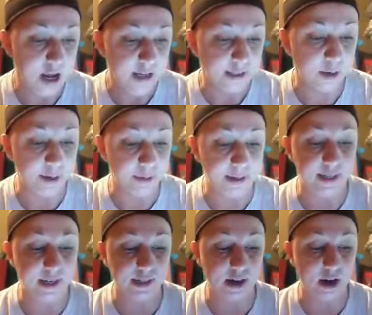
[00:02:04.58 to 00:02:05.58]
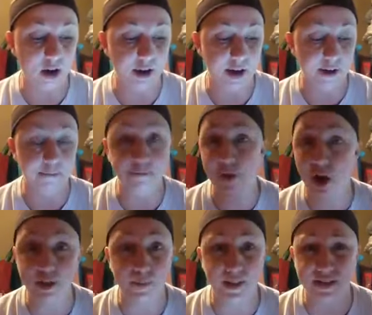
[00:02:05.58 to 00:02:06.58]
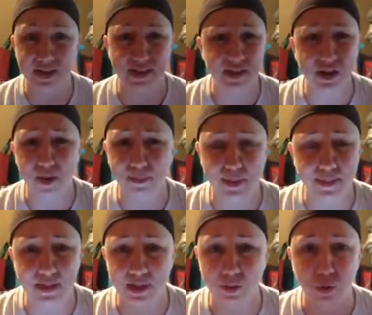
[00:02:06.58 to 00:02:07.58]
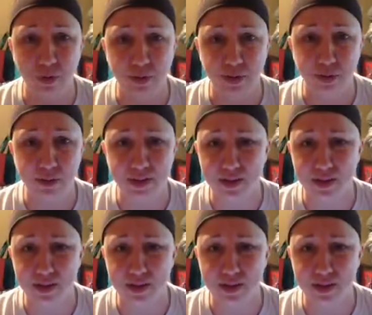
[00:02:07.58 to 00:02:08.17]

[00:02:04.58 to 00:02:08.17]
So anyways, it's on Fox Business. It's on BBC World News.